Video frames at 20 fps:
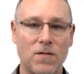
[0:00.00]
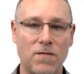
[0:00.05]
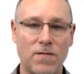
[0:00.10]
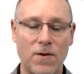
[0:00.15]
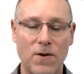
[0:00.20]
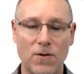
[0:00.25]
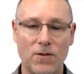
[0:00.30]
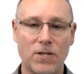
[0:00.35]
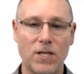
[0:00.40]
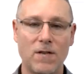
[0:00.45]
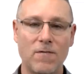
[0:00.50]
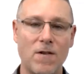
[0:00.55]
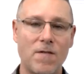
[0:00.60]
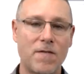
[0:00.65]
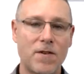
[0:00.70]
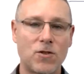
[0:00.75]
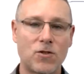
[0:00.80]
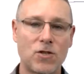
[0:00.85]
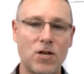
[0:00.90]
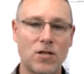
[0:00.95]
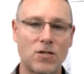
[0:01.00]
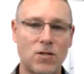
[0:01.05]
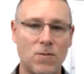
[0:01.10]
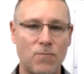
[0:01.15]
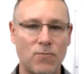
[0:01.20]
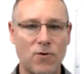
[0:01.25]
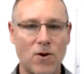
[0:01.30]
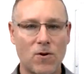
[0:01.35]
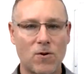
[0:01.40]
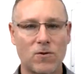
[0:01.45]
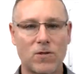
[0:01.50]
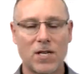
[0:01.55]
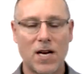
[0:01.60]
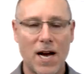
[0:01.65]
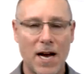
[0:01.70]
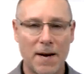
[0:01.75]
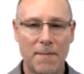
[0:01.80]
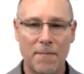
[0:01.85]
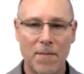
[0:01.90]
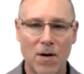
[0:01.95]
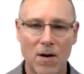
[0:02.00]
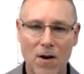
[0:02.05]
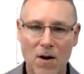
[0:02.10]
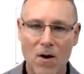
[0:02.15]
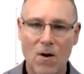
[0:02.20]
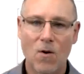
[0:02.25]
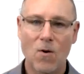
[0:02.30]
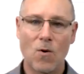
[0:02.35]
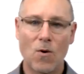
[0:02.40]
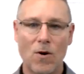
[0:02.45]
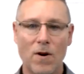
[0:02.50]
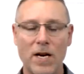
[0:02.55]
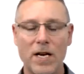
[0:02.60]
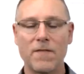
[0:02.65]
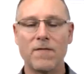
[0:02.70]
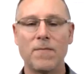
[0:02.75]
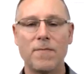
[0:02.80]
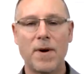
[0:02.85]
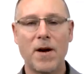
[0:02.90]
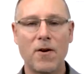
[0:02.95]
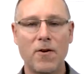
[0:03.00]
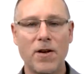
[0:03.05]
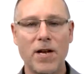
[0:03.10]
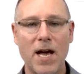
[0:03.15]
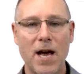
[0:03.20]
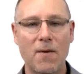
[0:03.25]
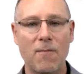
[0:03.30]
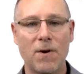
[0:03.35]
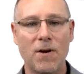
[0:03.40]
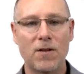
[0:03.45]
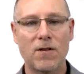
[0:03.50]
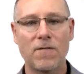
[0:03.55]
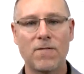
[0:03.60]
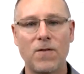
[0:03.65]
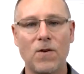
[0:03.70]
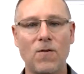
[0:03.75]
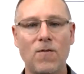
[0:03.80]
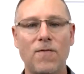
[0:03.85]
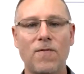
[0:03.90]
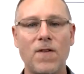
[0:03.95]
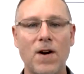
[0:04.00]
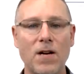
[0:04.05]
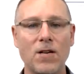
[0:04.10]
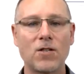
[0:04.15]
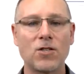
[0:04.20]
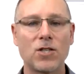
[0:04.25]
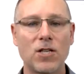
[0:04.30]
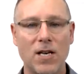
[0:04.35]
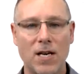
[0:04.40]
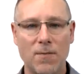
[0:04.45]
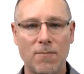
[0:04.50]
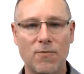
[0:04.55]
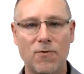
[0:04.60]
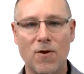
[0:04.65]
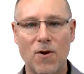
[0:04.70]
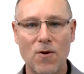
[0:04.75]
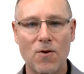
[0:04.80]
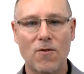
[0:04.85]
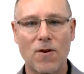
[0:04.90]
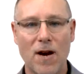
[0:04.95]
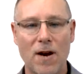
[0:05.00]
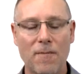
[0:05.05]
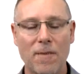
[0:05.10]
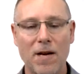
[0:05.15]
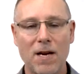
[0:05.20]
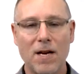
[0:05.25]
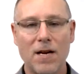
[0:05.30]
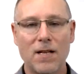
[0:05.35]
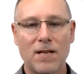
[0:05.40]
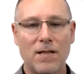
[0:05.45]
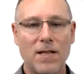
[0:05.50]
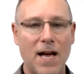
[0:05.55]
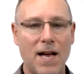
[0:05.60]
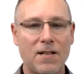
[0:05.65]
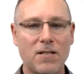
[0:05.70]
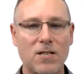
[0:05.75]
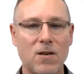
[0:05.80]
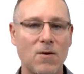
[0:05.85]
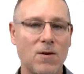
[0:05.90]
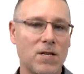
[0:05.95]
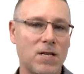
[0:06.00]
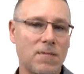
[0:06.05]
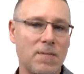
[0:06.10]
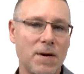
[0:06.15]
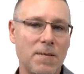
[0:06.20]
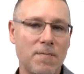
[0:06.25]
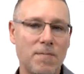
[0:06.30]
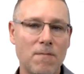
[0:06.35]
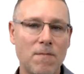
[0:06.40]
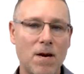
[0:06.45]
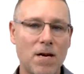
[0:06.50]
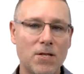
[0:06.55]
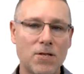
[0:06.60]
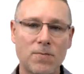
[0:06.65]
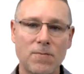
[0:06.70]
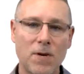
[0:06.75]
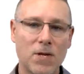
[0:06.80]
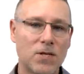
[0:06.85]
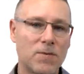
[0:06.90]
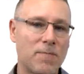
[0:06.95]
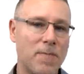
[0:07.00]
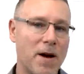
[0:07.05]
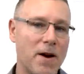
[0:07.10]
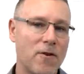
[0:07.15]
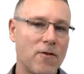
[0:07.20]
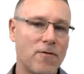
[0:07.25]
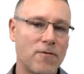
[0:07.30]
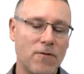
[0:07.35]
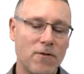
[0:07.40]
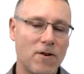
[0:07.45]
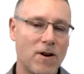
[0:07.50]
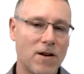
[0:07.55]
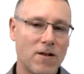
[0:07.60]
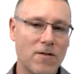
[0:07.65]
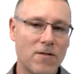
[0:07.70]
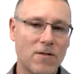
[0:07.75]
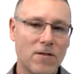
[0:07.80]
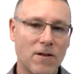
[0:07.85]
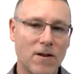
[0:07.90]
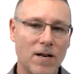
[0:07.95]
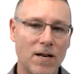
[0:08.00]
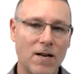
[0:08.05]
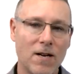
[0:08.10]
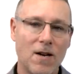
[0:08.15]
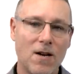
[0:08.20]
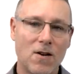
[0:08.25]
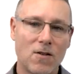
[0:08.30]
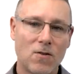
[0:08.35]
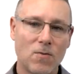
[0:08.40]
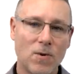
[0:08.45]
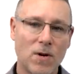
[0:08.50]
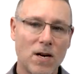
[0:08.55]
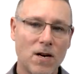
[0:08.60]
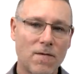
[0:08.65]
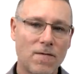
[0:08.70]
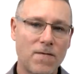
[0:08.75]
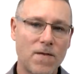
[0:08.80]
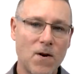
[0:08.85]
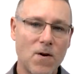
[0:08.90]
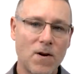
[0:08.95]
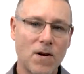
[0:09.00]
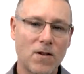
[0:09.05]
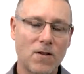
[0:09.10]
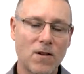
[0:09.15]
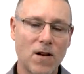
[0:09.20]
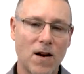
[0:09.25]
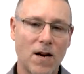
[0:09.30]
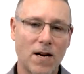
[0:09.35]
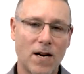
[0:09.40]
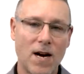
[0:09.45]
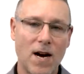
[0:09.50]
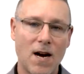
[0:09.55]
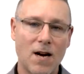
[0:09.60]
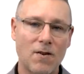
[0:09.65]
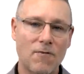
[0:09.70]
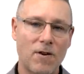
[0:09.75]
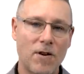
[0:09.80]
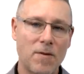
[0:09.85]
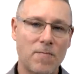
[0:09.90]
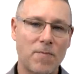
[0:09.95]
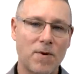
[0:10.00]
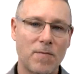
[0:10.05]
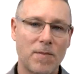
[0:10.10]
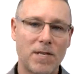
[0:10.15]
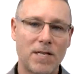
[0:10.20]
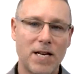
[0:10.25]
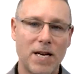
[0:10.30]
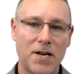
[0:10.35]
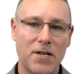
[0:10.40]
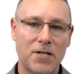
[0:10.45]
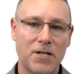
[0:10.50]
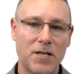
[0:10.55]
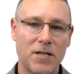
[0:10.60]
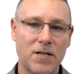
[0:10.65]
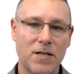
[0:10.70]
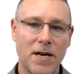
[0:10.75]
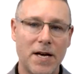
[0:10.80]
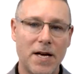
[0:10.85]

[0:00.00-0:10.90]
first, even if it's just a prototype, or even better yet, when it's a full functioning program. That's going to be much, much better for us. All right? So we're going to focus on concrete implementations.